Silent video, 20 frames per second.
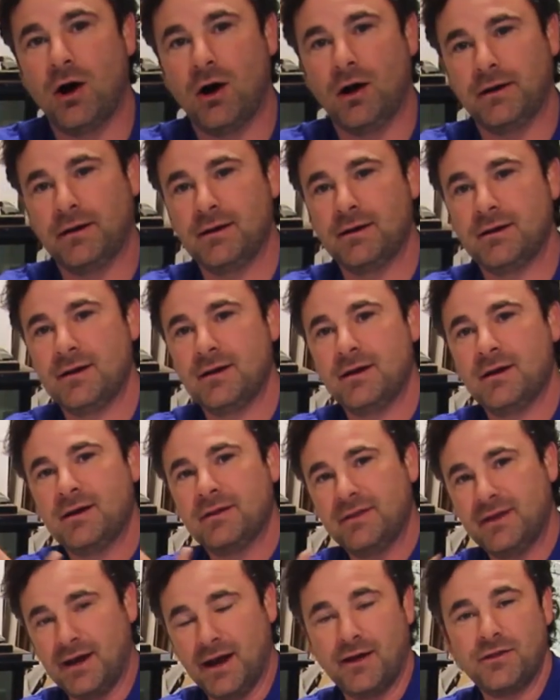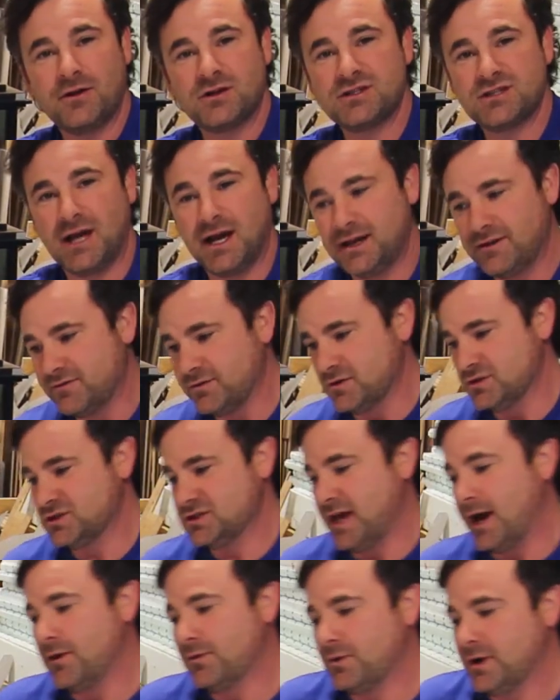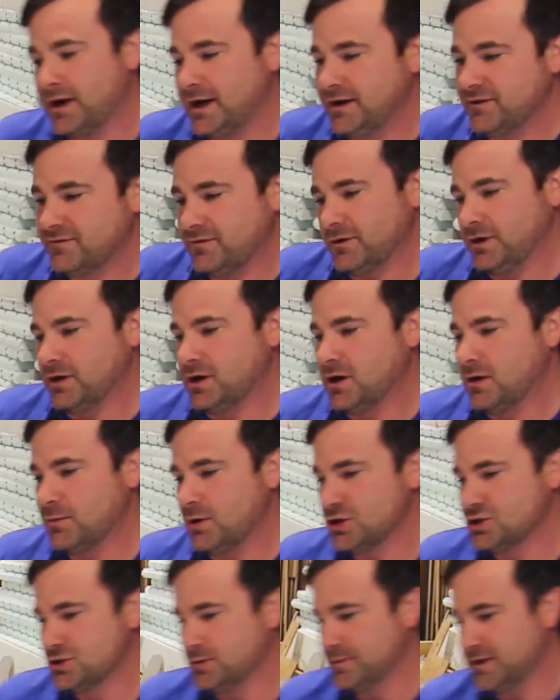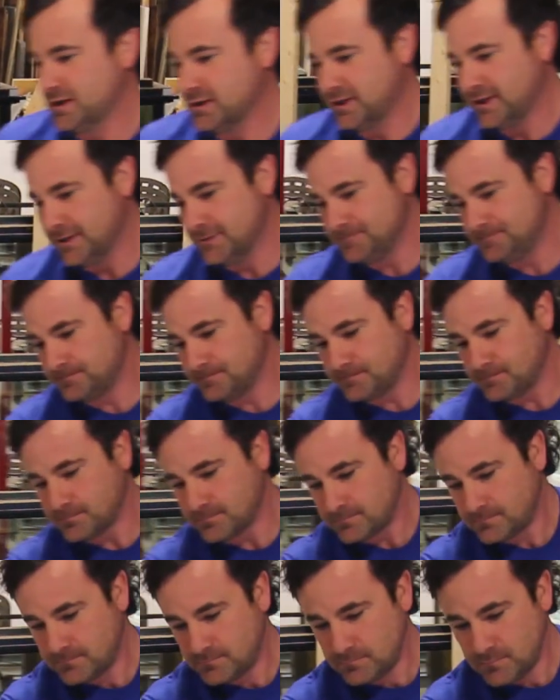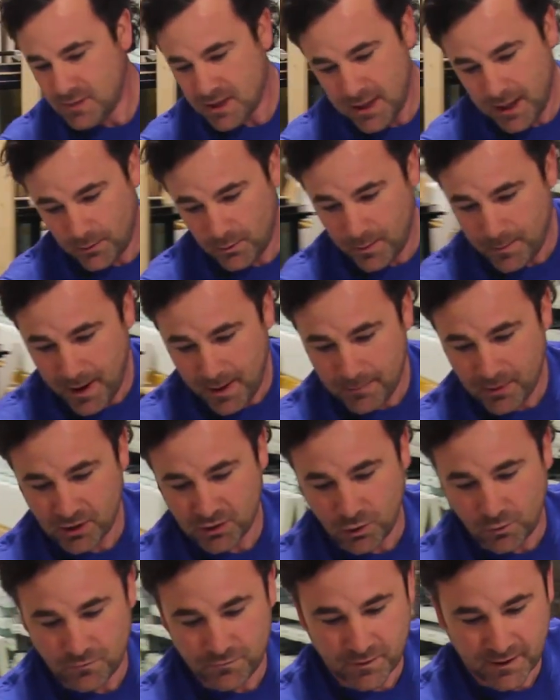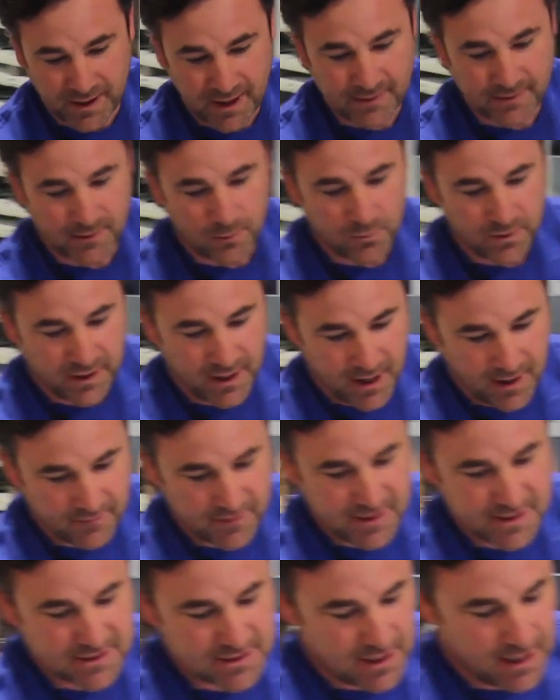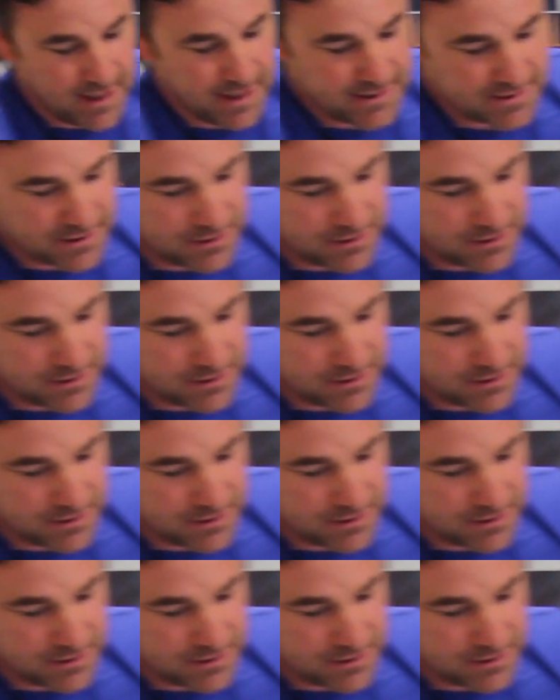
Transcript: on the other side for sound rating for your commercial building. And remember, don't forget that we have these ties